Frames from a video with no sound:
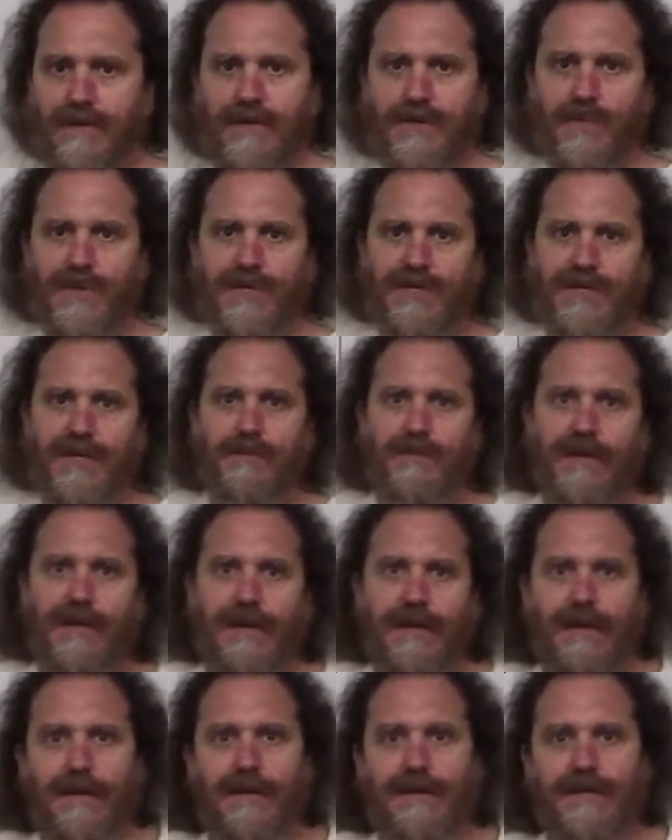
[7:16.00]
this may seem
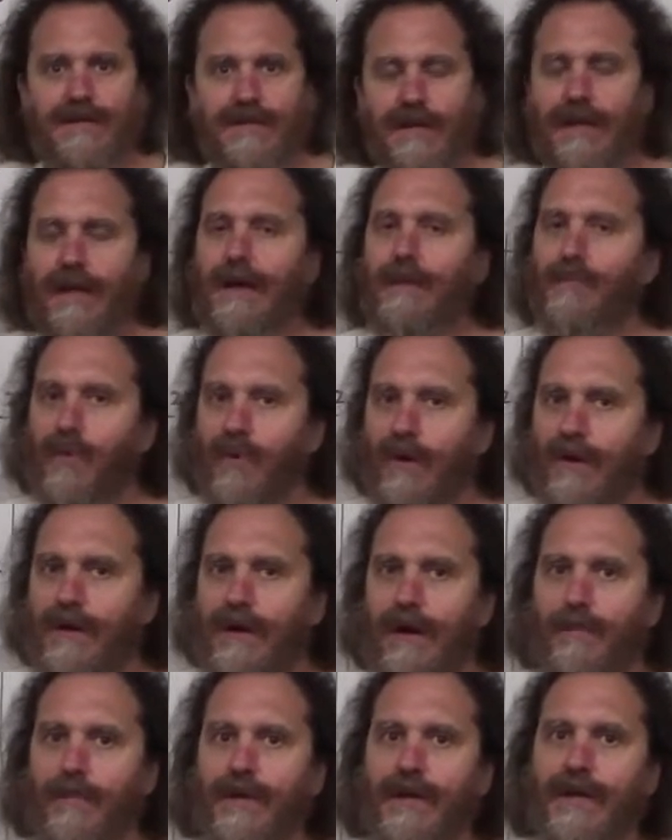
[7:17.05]
like it's a lot more
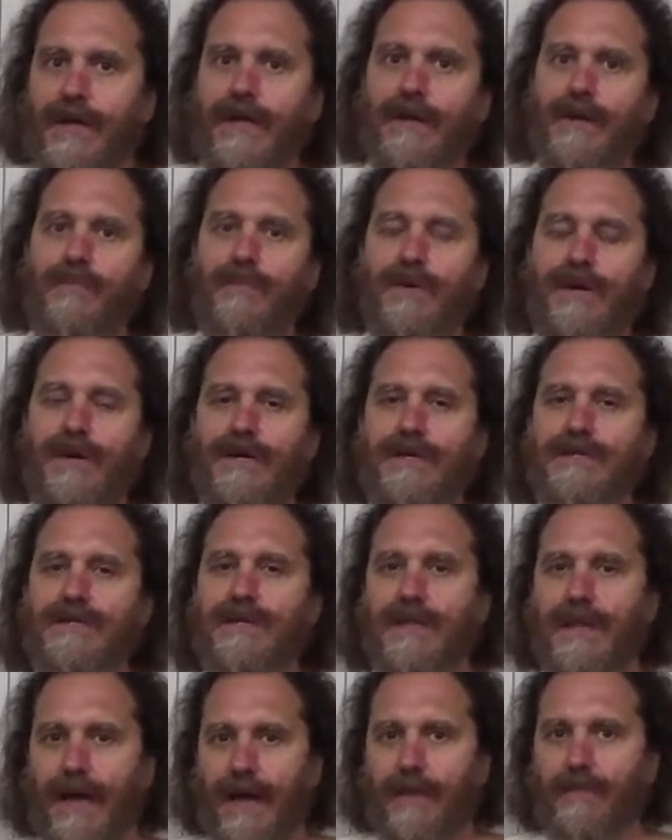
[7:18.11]
complicated, but it
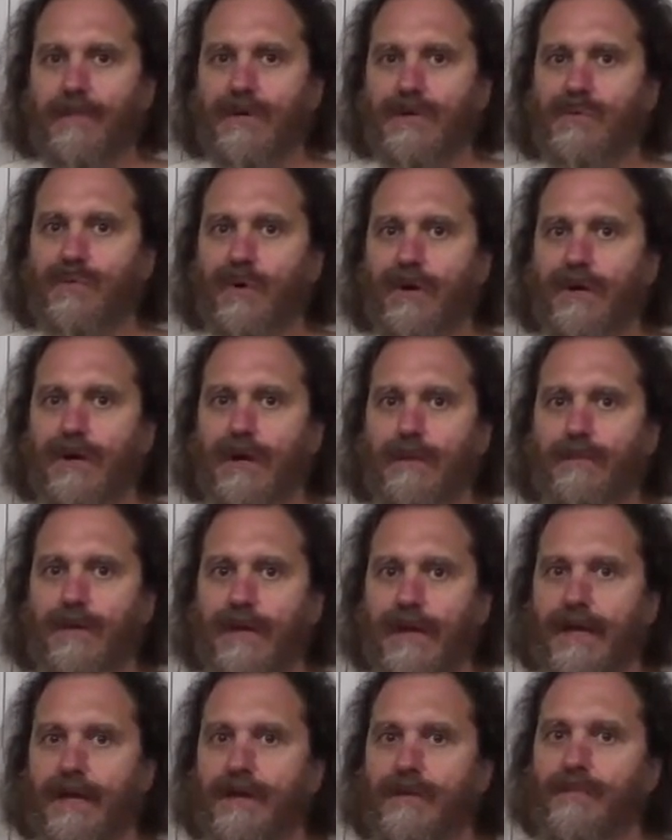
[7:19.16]
isn't that much more
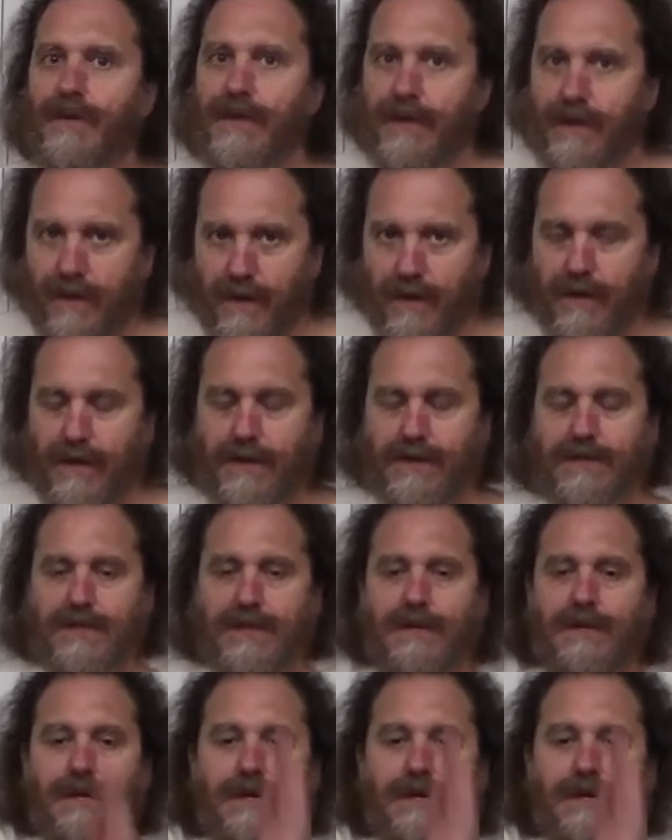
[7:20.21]
complicated because